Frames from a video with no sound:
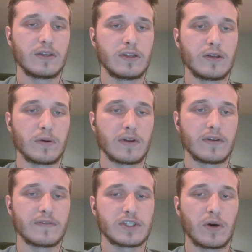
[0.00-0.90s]
You would
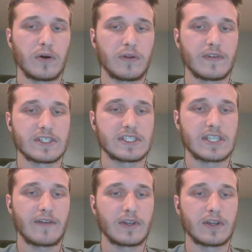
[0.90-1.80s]
have sold for
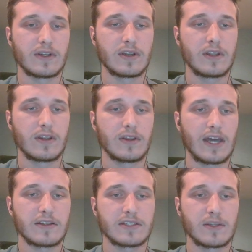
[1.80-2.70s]

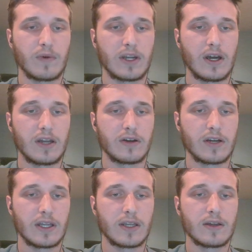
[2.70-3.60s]

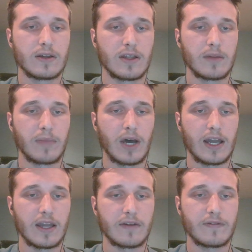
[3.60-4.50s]
7,100 and
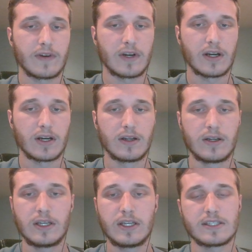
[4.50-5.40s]
bought it for
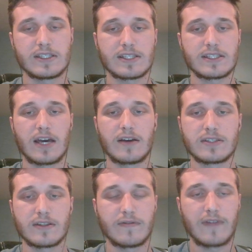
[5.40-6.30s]

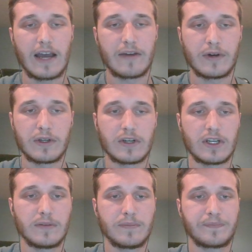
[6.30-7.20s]

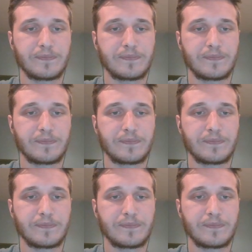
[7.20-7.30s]
6,500,